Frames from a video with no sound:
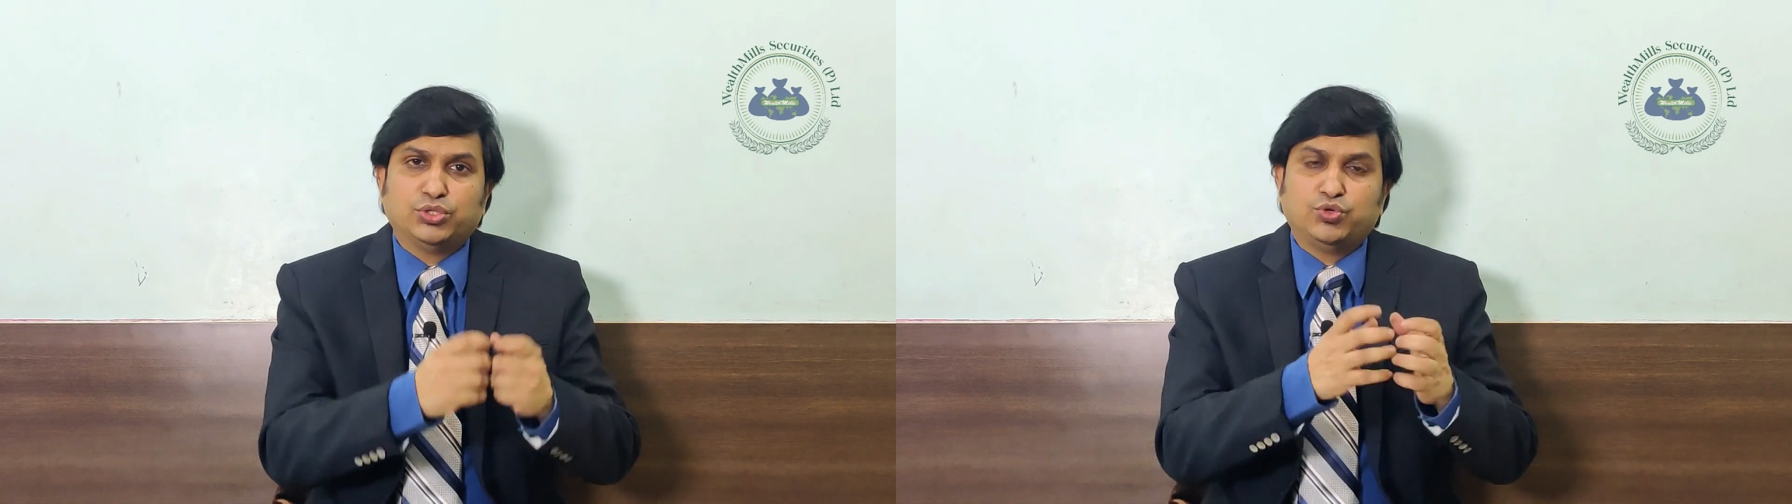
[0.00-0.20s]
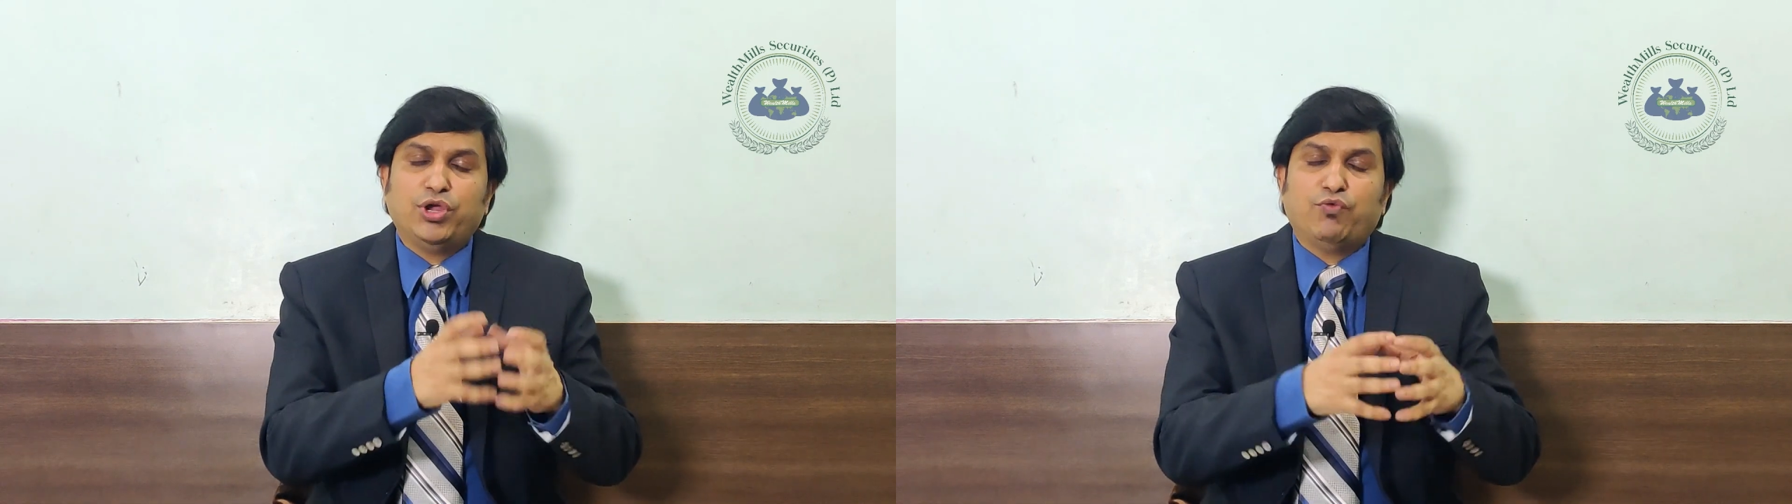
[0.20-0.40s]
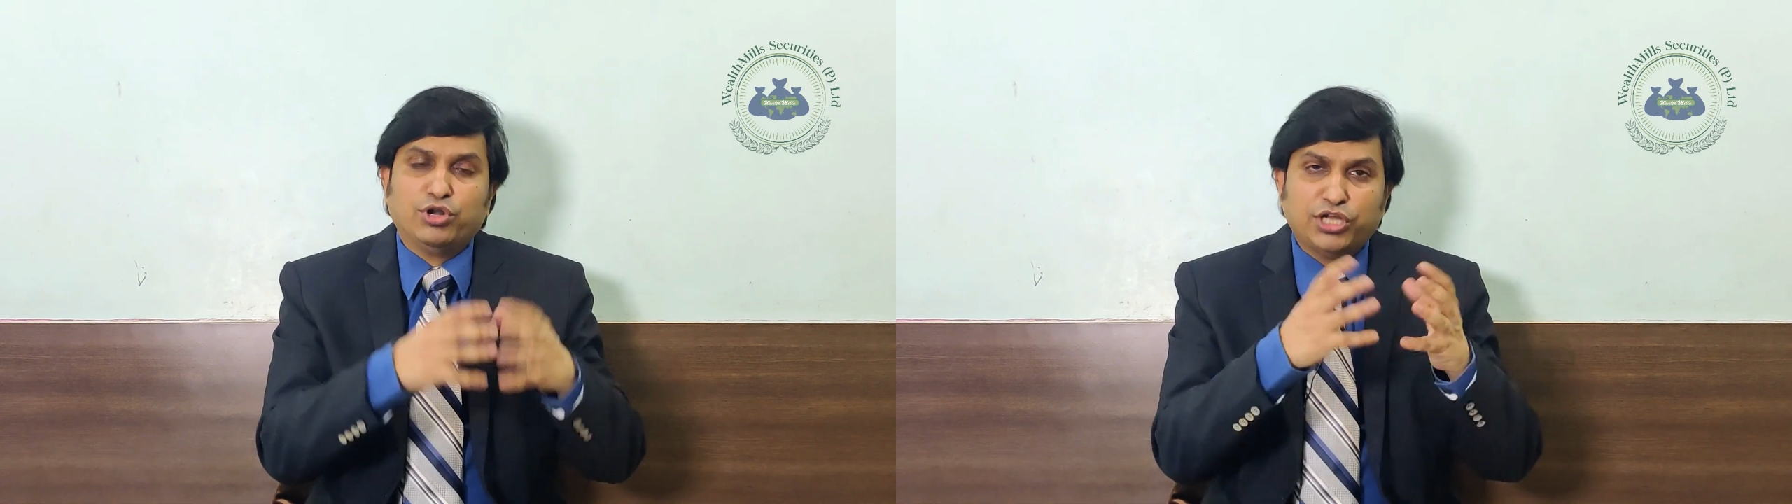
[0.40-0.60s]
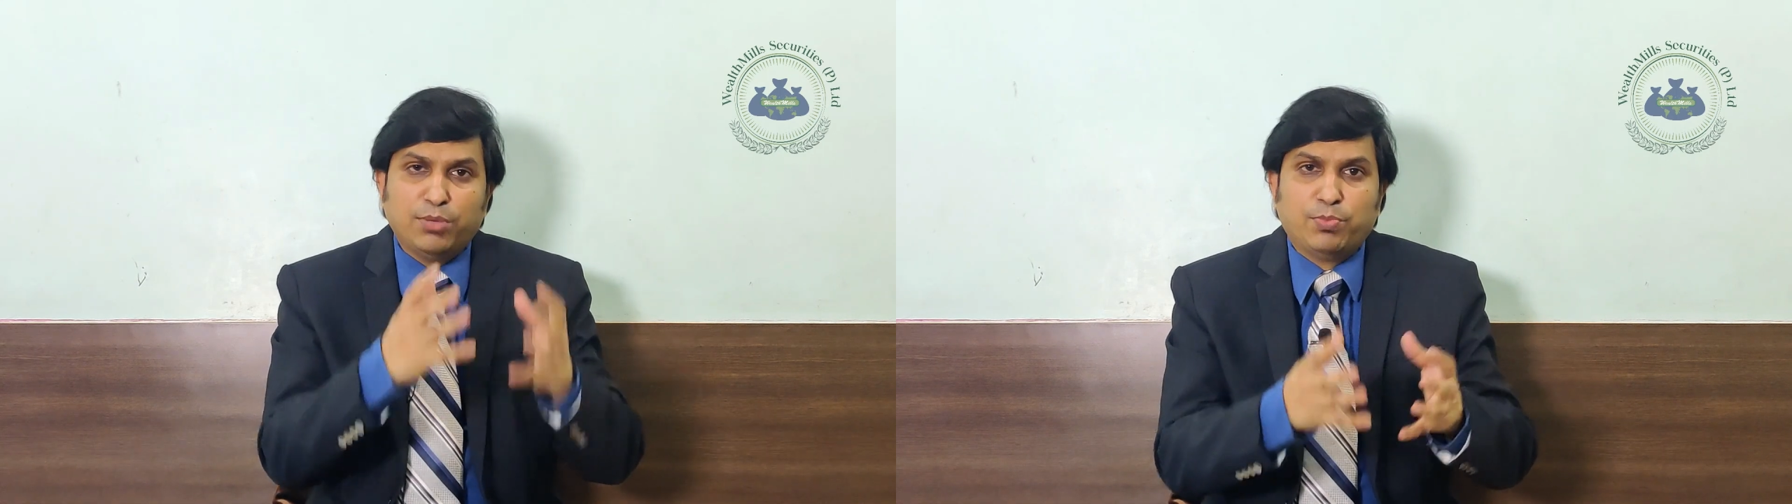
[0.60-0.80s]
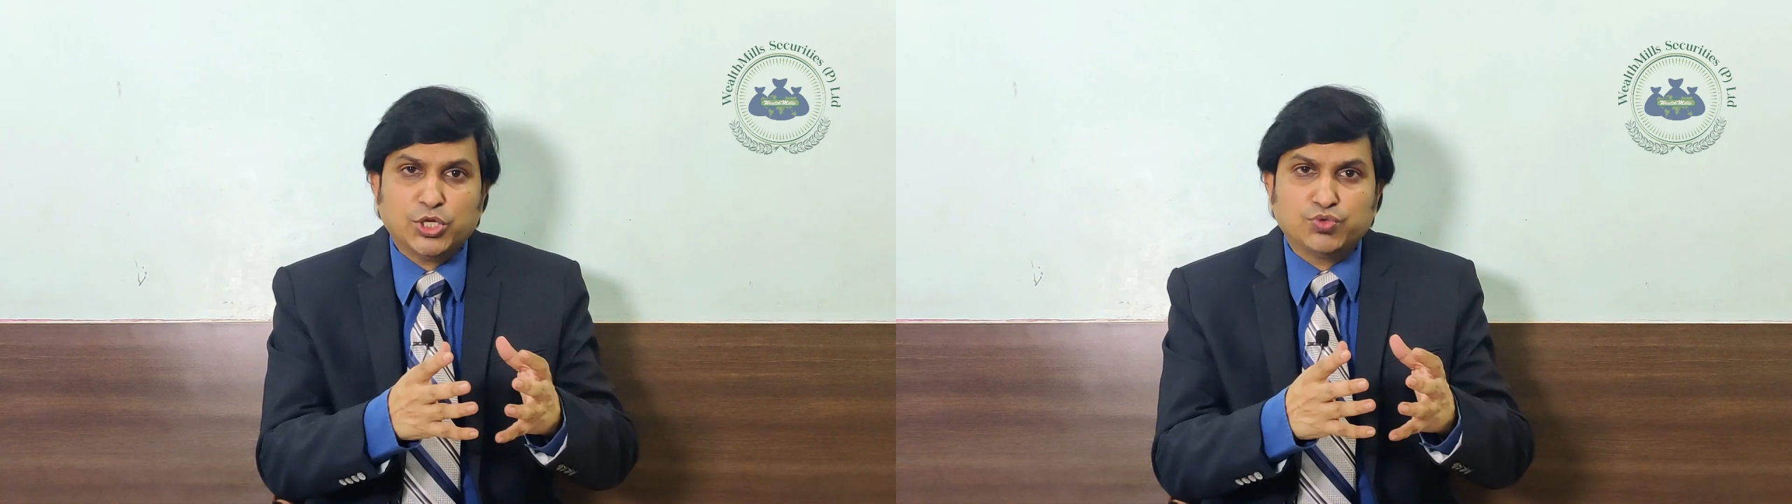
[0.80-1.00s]
through a
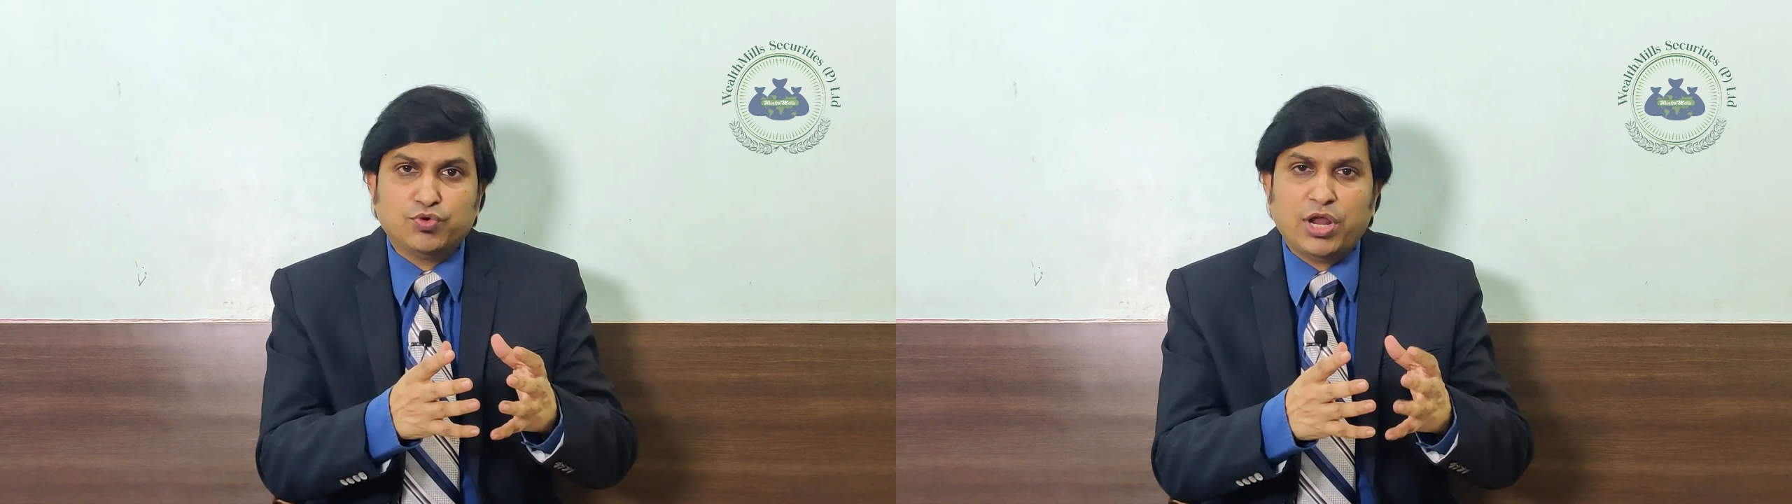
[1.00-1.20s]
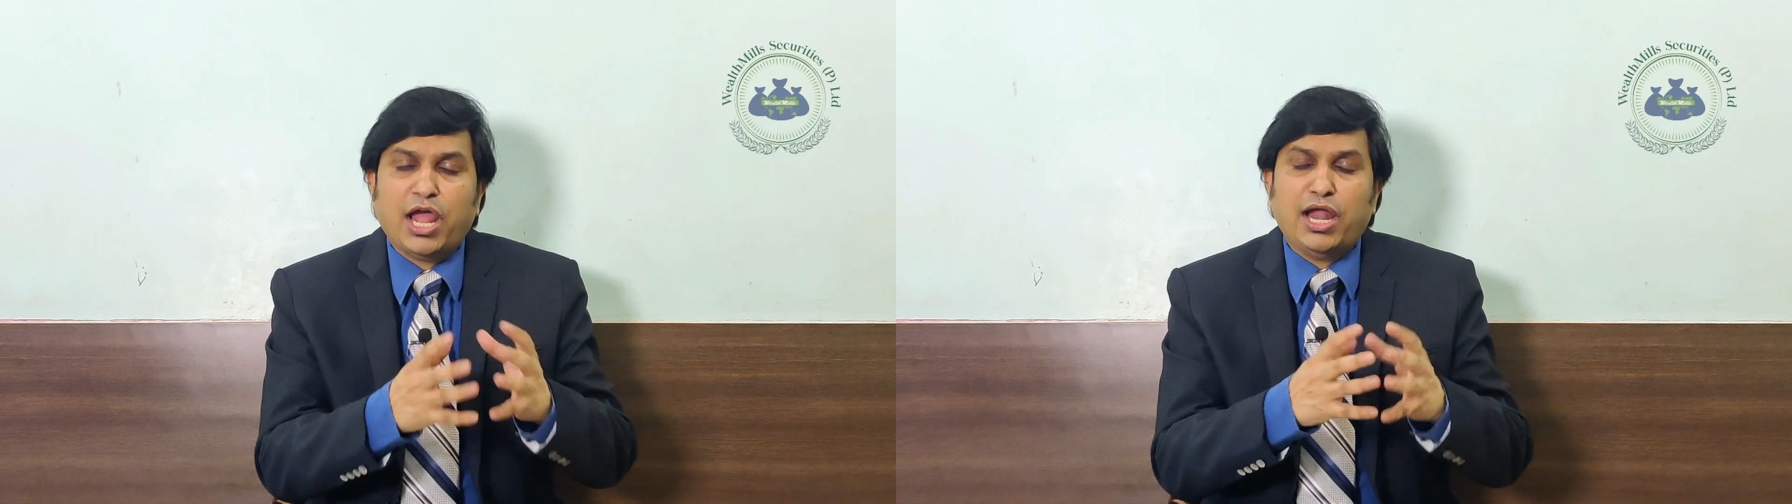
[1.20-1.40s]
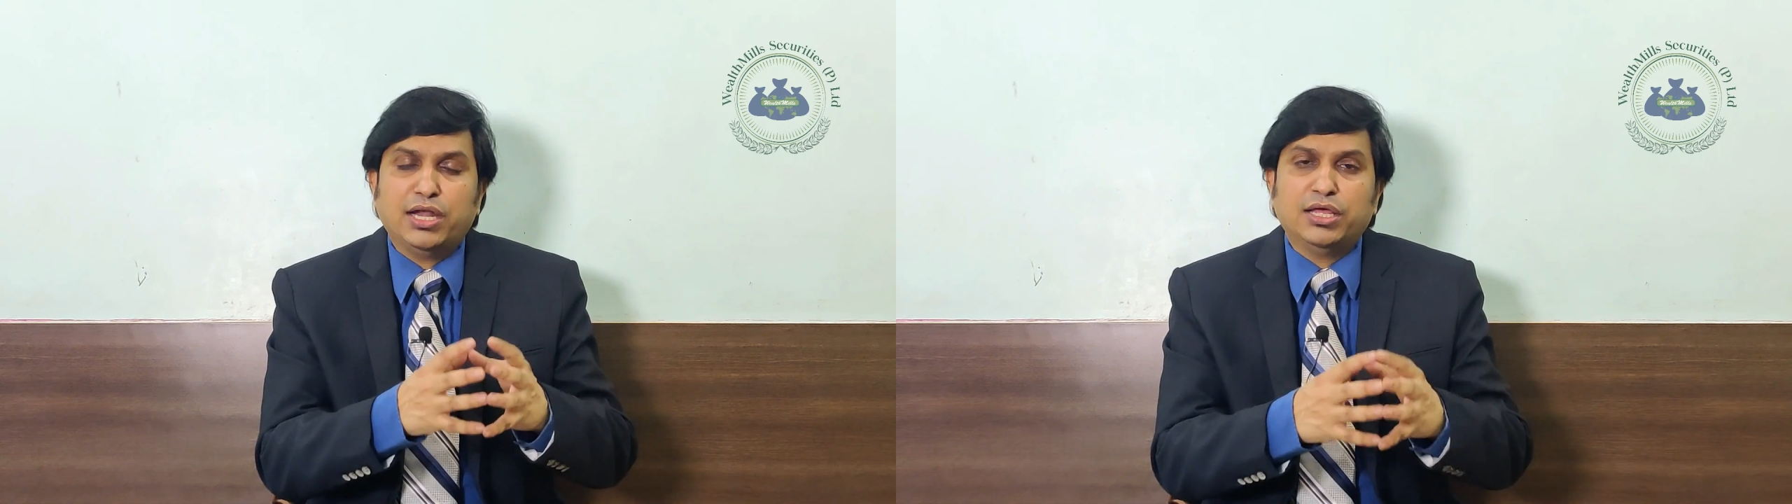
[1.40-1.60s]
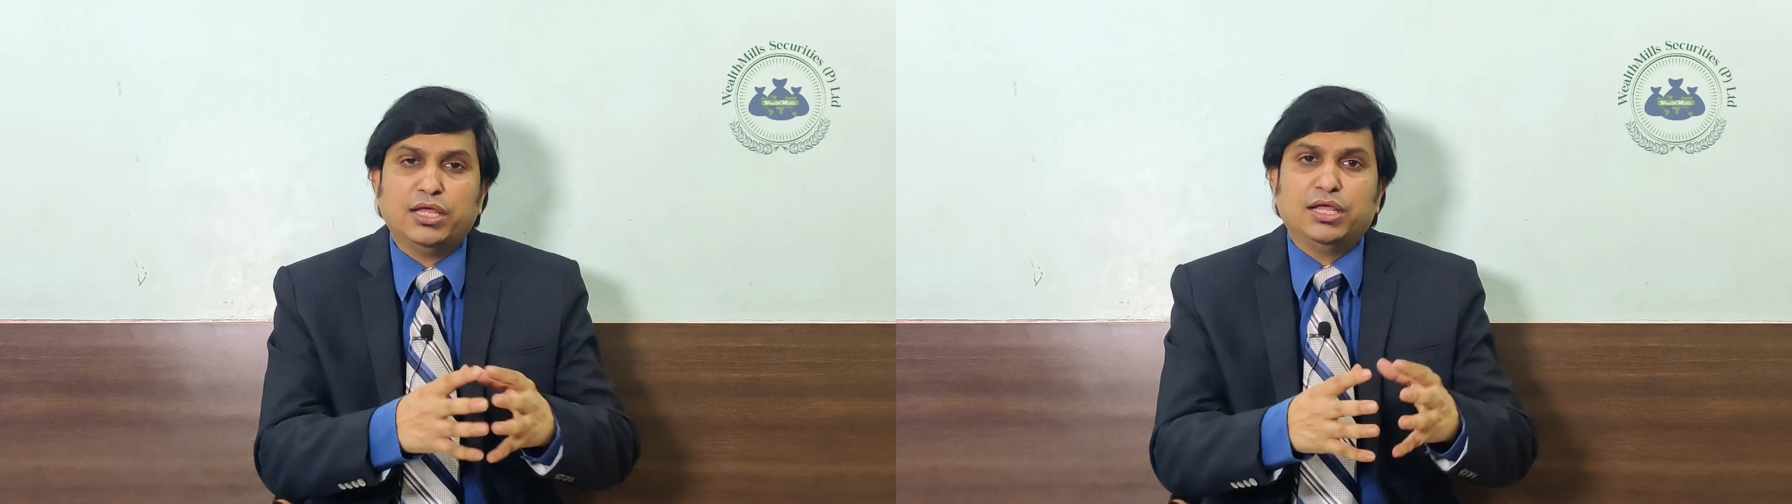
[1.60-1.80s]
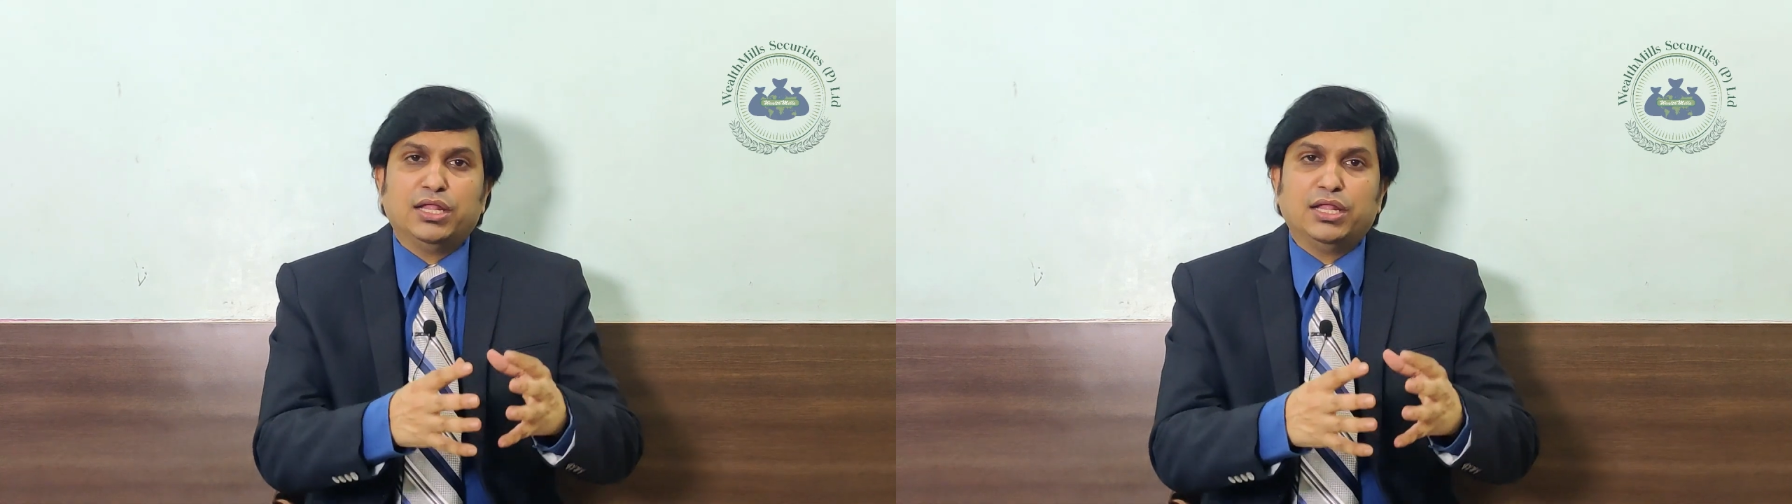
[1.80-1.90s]
one-time password, and